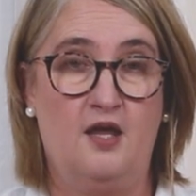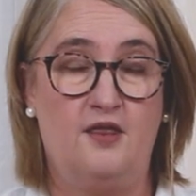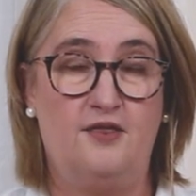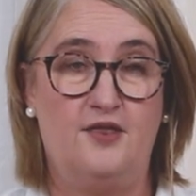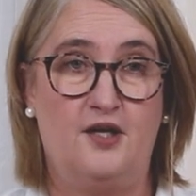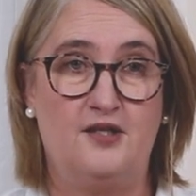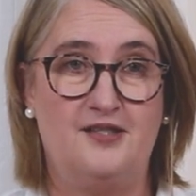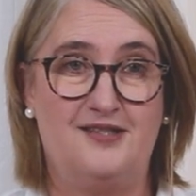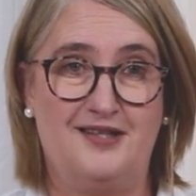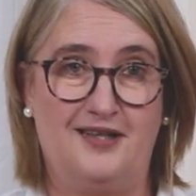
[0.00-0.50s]

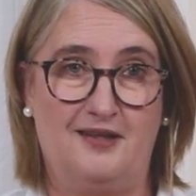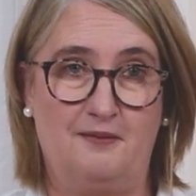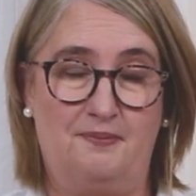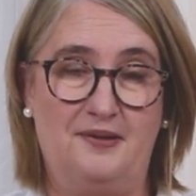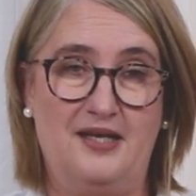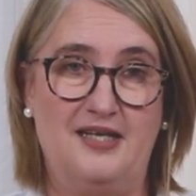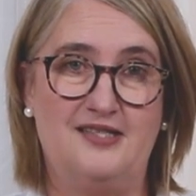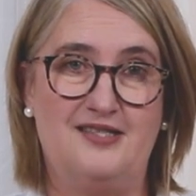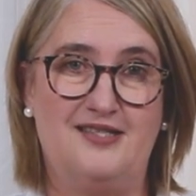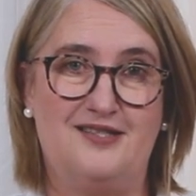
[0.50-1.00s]
those little
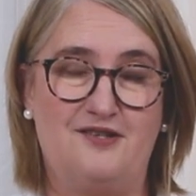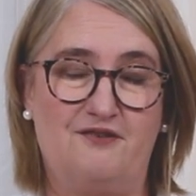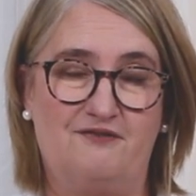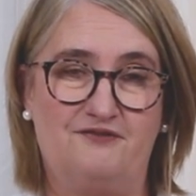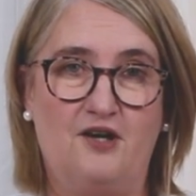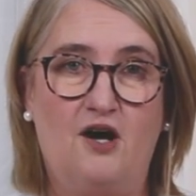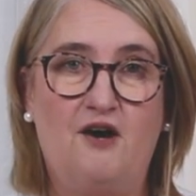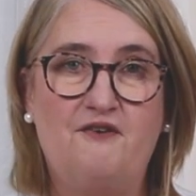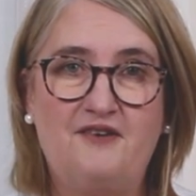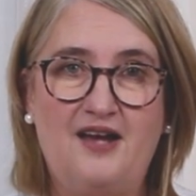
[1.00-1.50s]
pieces
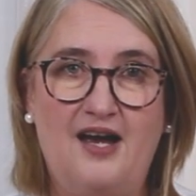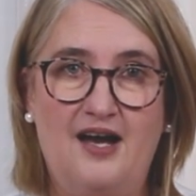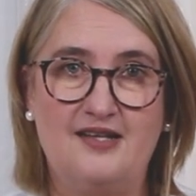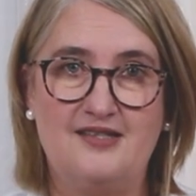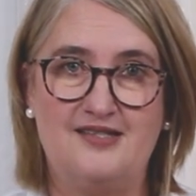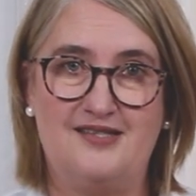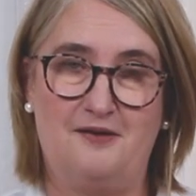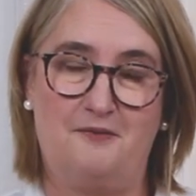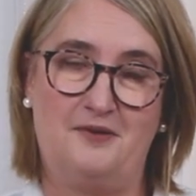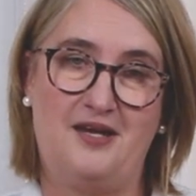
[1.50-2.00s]
of
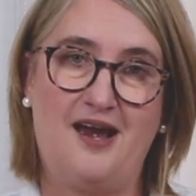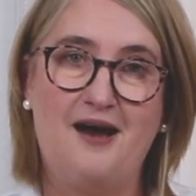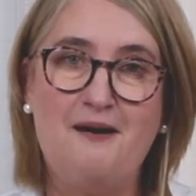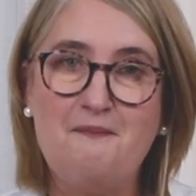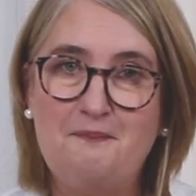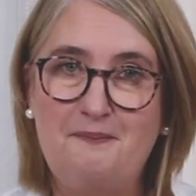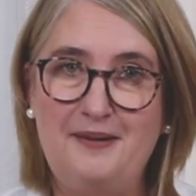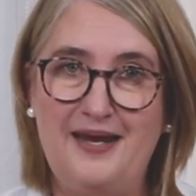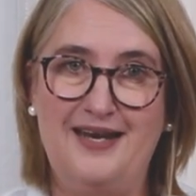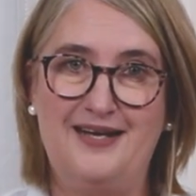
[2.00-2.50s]
offcuts that we
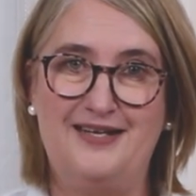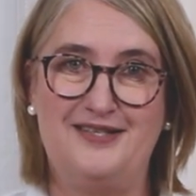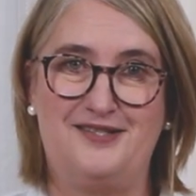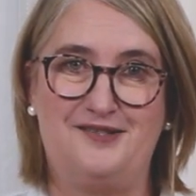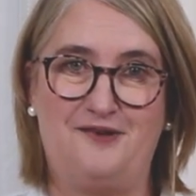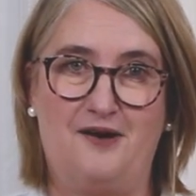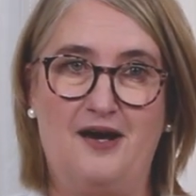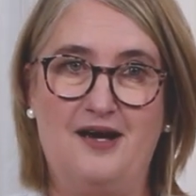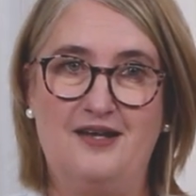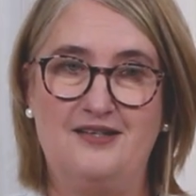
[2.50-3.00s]
can't bear
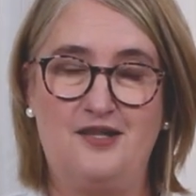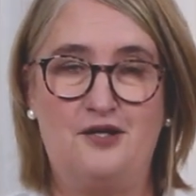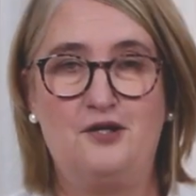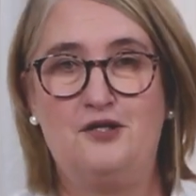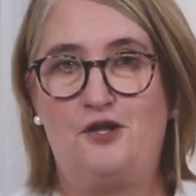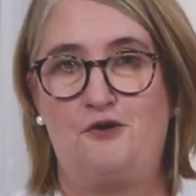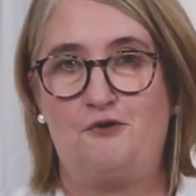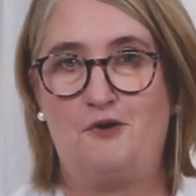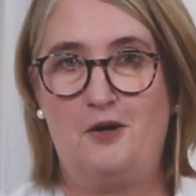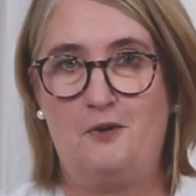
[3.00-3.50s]

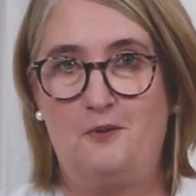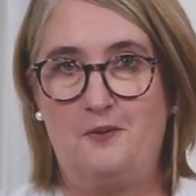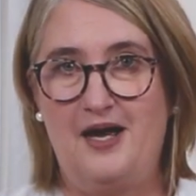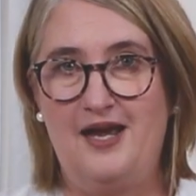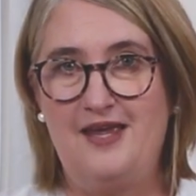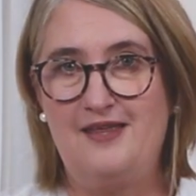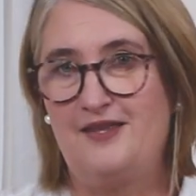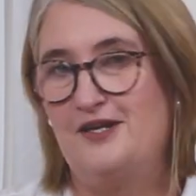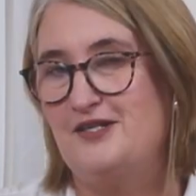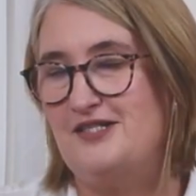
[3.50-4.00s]
to throw
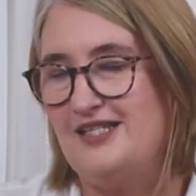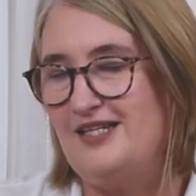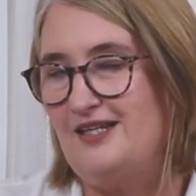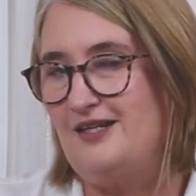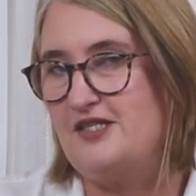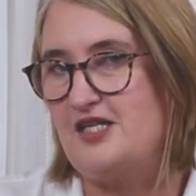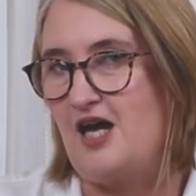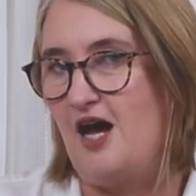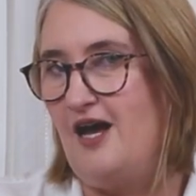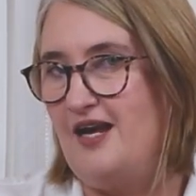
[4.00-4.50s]
away, those
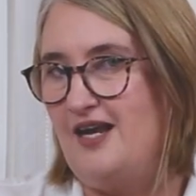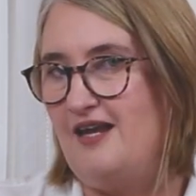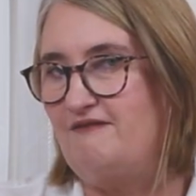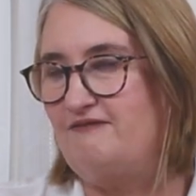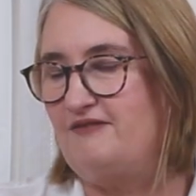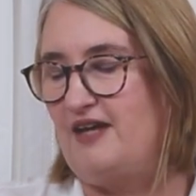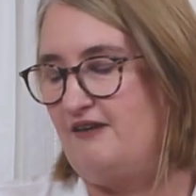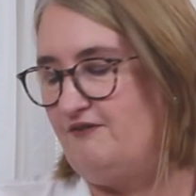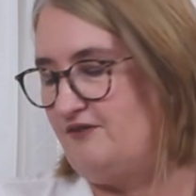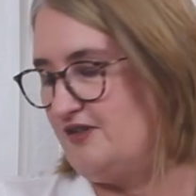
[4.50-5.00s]
little tiny
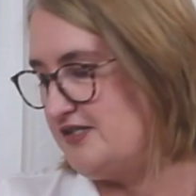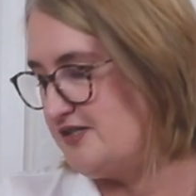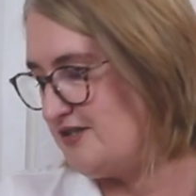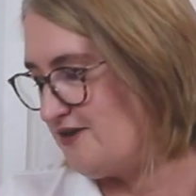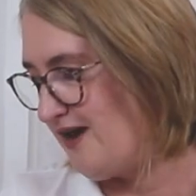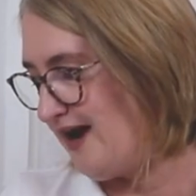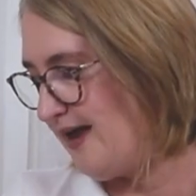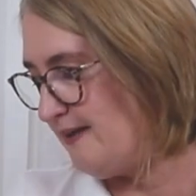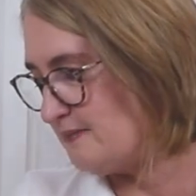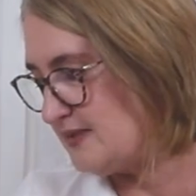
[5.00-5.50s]
favourite
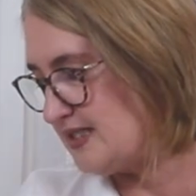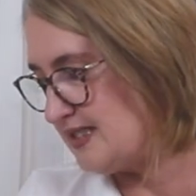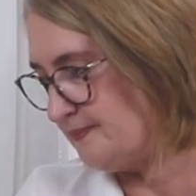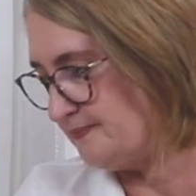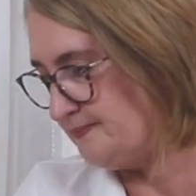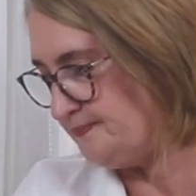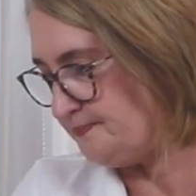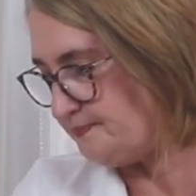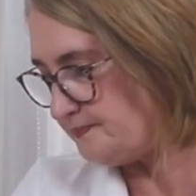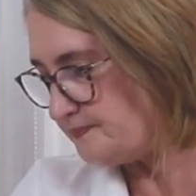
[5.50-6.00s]
scraps.
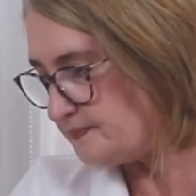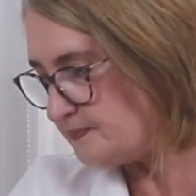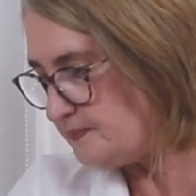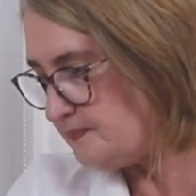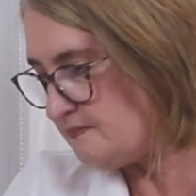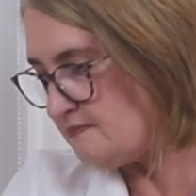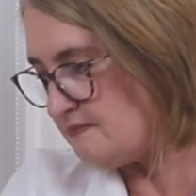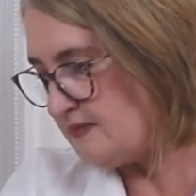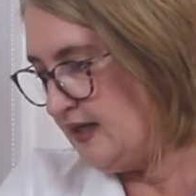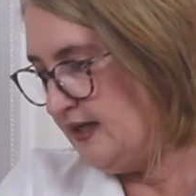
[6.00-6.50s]

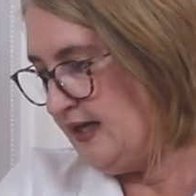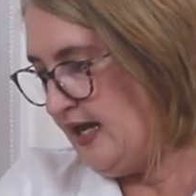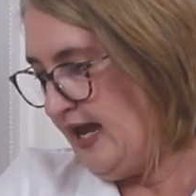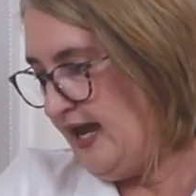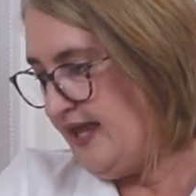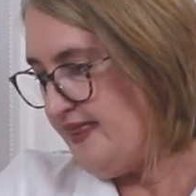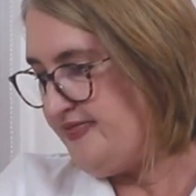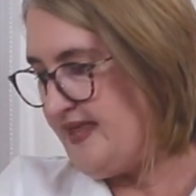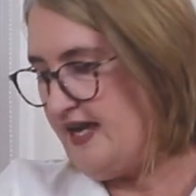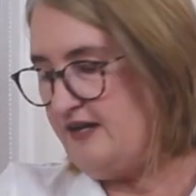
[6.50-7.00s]

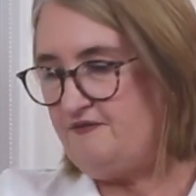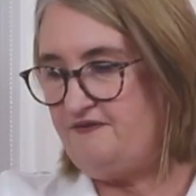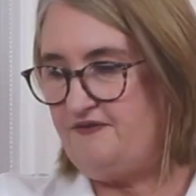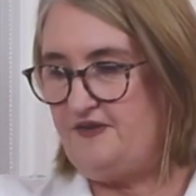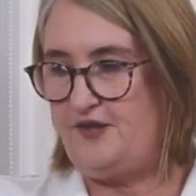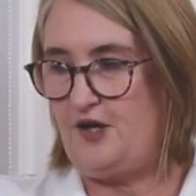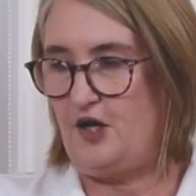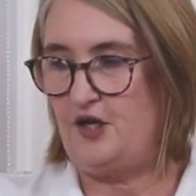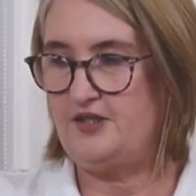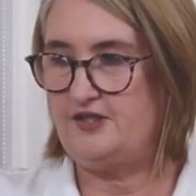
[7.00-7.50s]
Then for
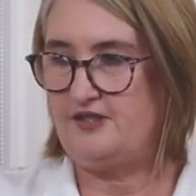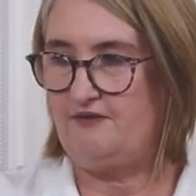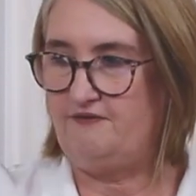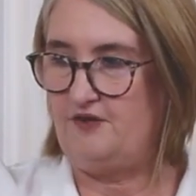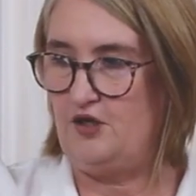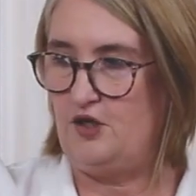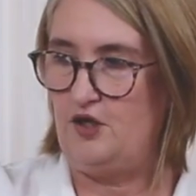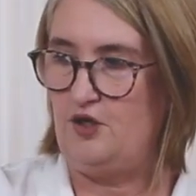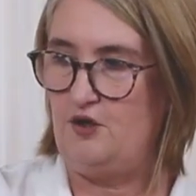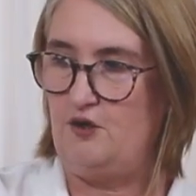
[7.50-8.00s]
those of
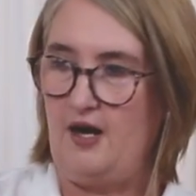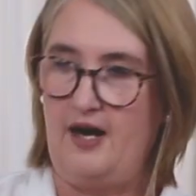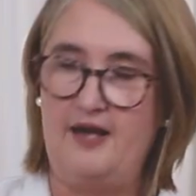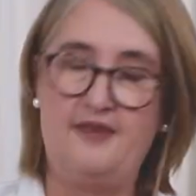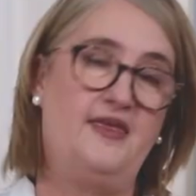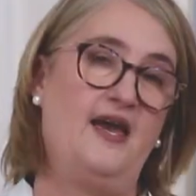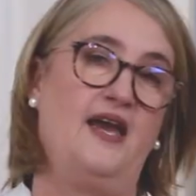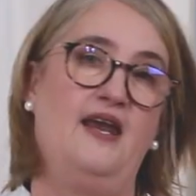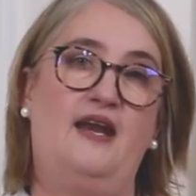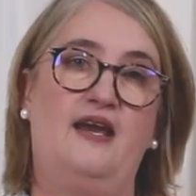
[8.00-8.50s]
you
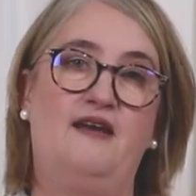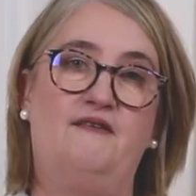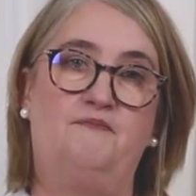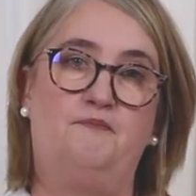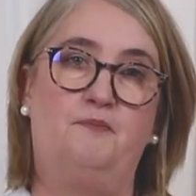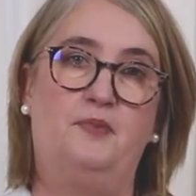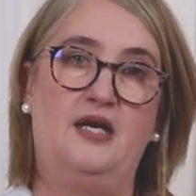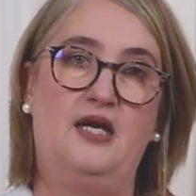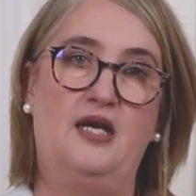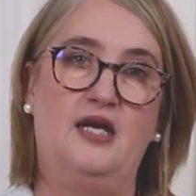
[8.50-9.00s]
that
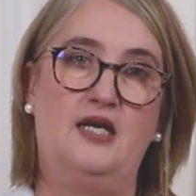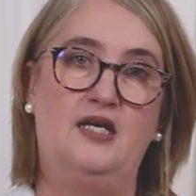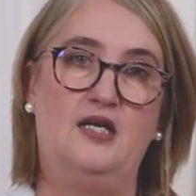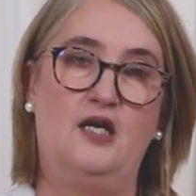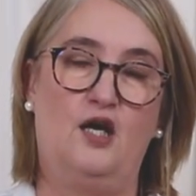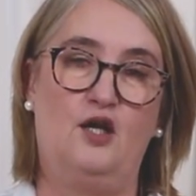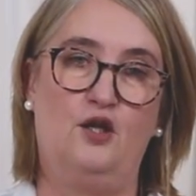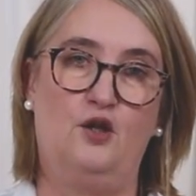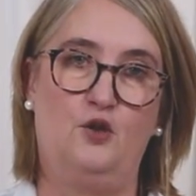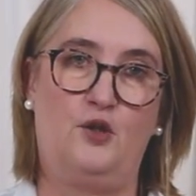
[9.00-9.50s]
have been
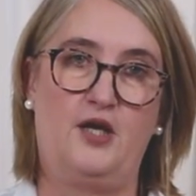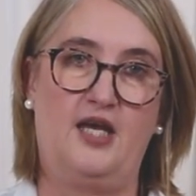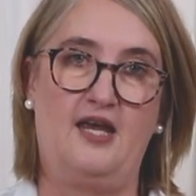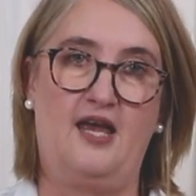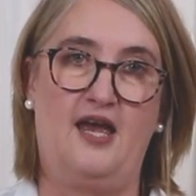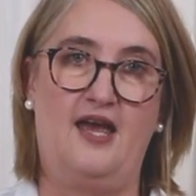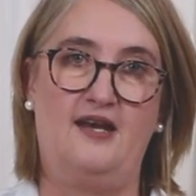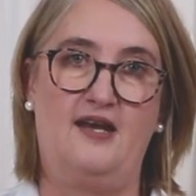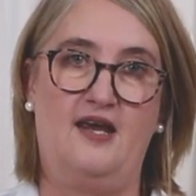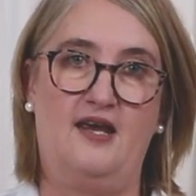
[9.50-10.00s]
looking
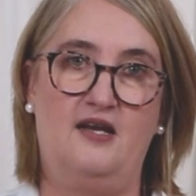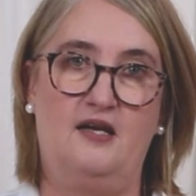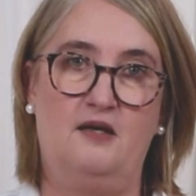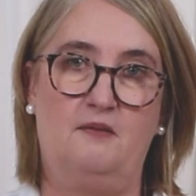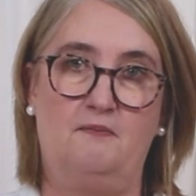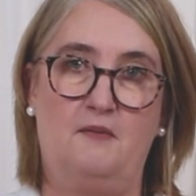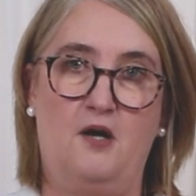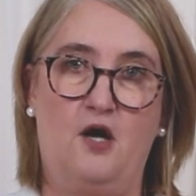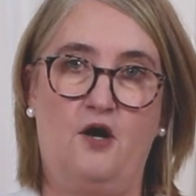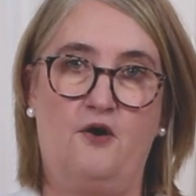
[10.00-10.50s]
at and
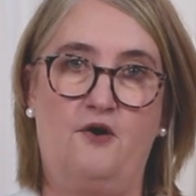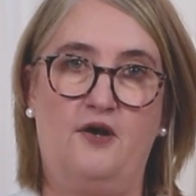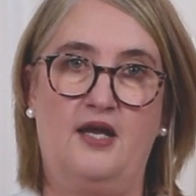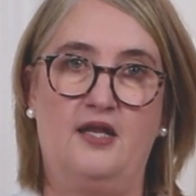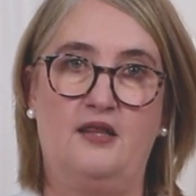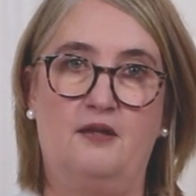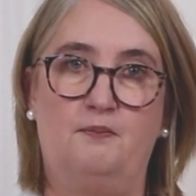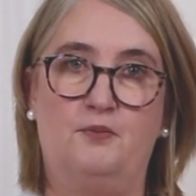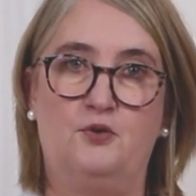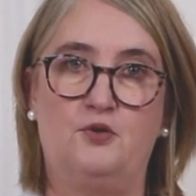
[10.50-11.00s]

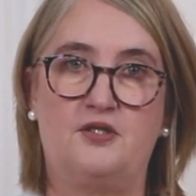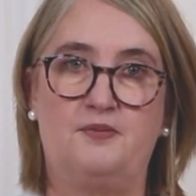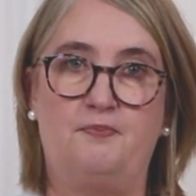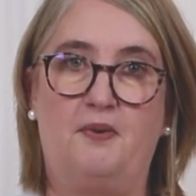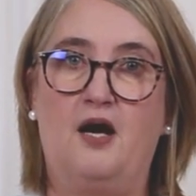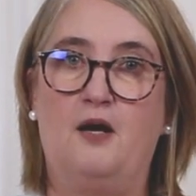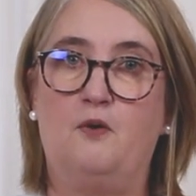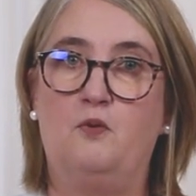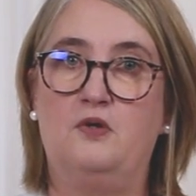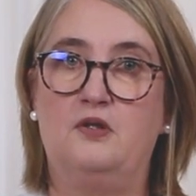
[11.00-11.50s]
admiring the books
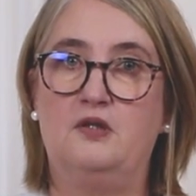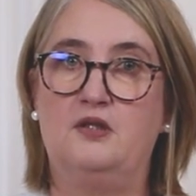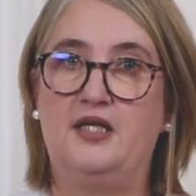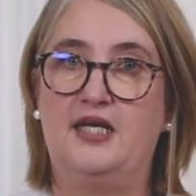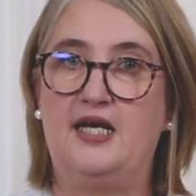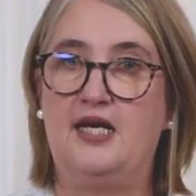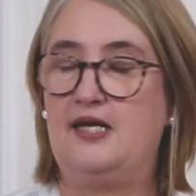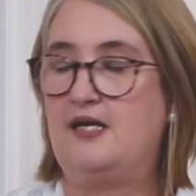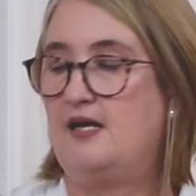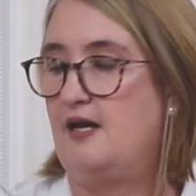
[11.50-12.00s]
by
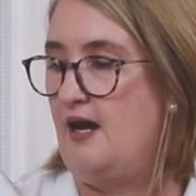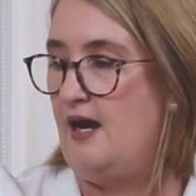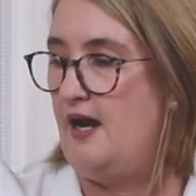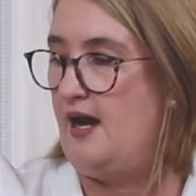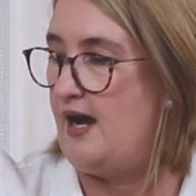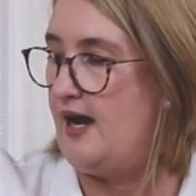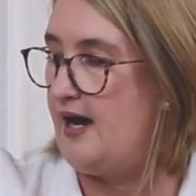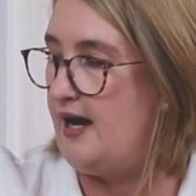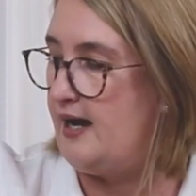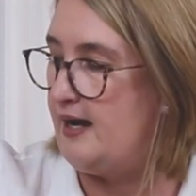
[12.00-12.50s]
Wilney,
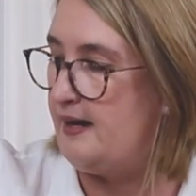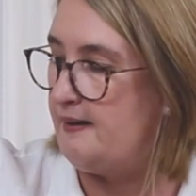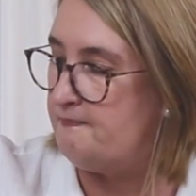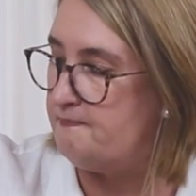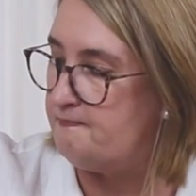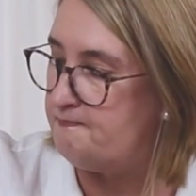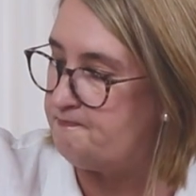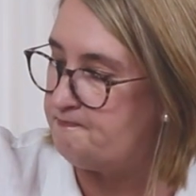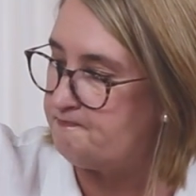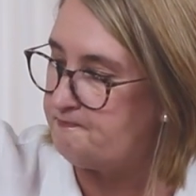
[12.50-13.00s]

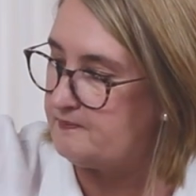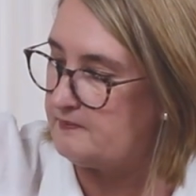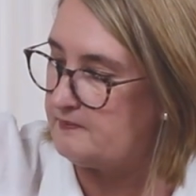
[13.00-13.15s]
I